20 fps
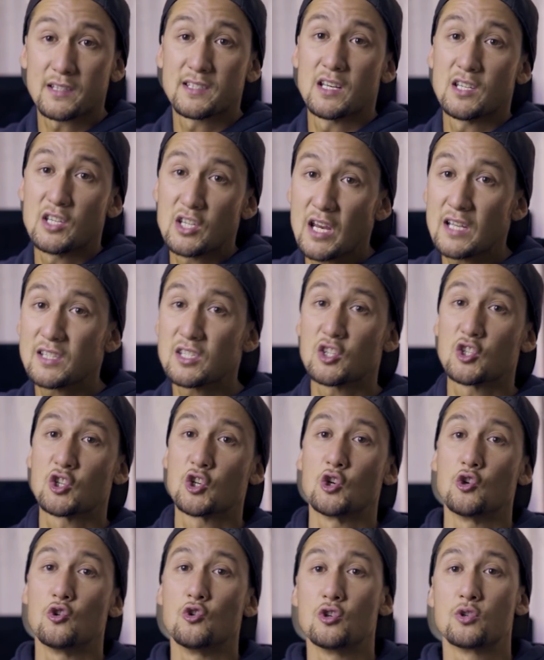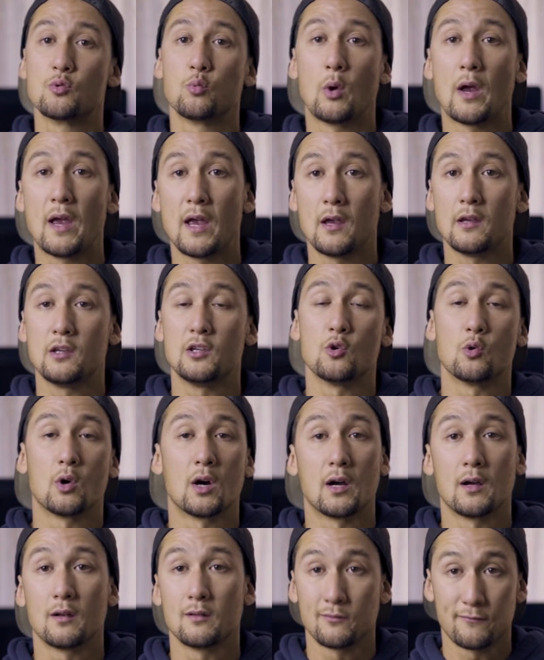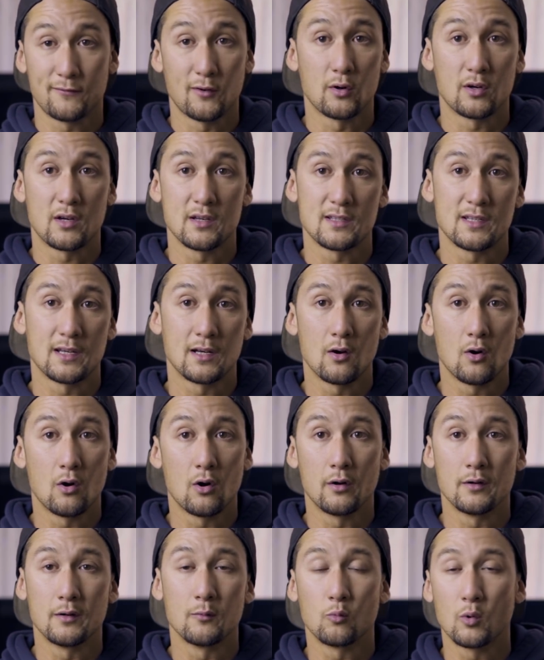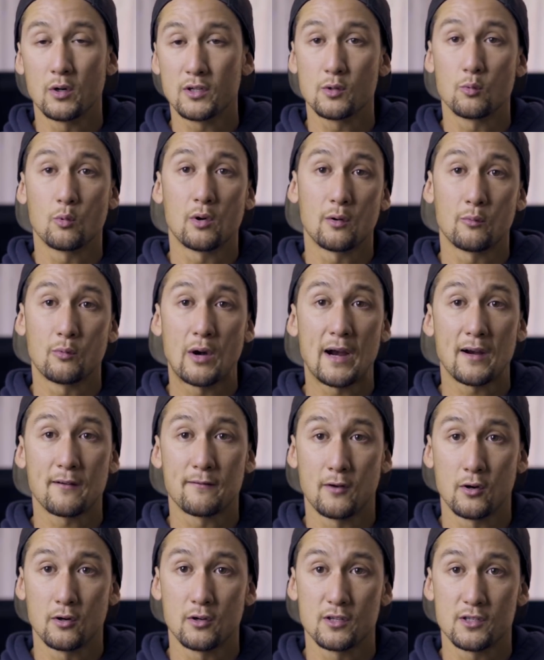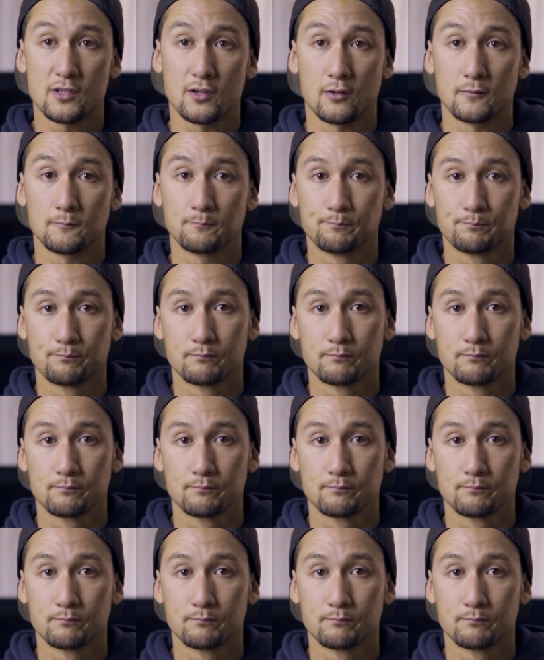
I said, you get to choose where you are focusing on and what you want to rack focus on.